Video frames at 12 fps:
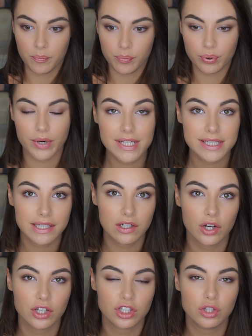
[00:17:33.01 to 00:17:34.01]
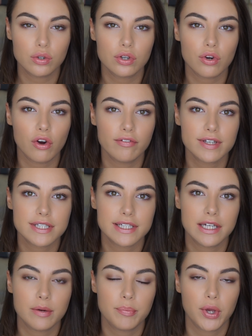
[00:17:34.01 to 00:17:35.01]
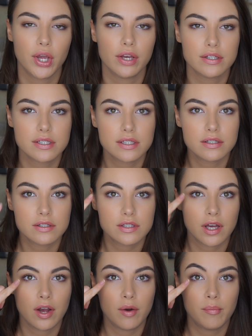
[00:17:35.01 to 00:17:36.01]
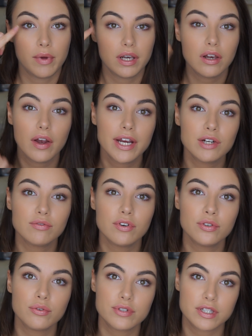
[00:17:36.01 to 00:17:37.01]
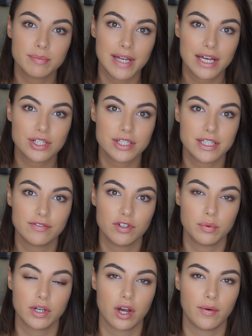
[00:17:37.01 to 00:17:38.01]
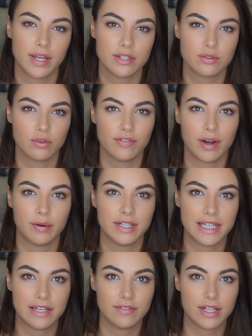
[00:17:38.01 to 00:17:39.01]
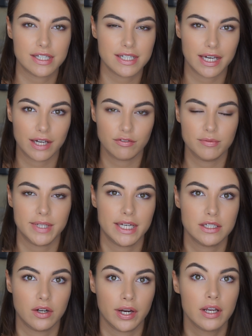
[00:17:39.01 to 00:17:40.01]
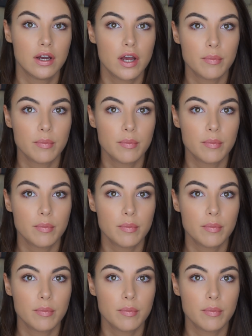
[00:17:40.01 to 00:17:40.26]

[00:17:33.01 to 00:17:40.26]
pretty look. You could obviously put some liner on or some lashes if you were going sort of out in the evening to take it from day to night,